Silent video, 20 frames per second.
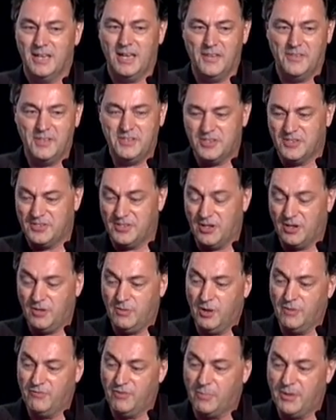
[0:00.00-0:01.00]
This is a
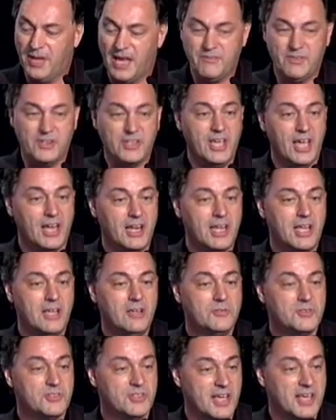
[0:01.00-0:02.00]
quote from Kevin Kelly,
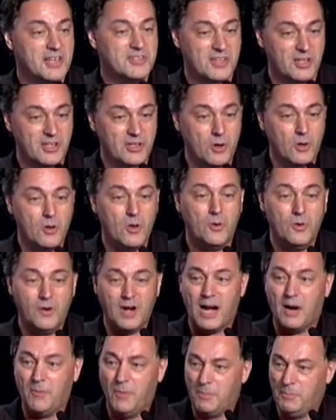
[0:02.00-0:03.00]
who says that no longer
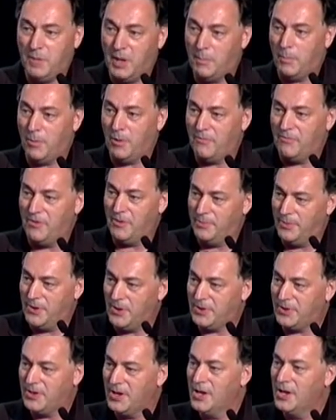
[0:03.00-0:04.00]
are we people of the
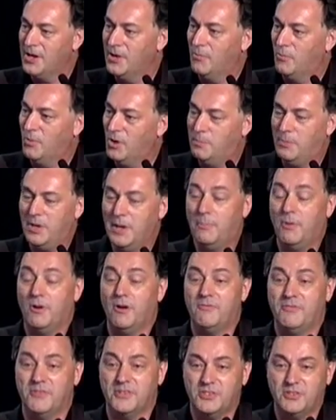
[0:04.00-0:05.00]
book, we're people
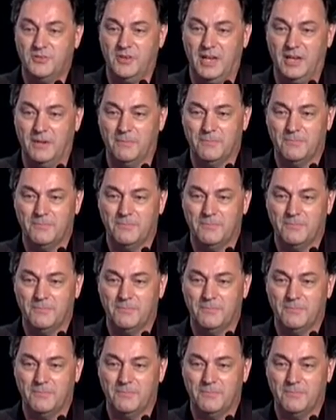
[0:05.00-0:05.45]
of the screen.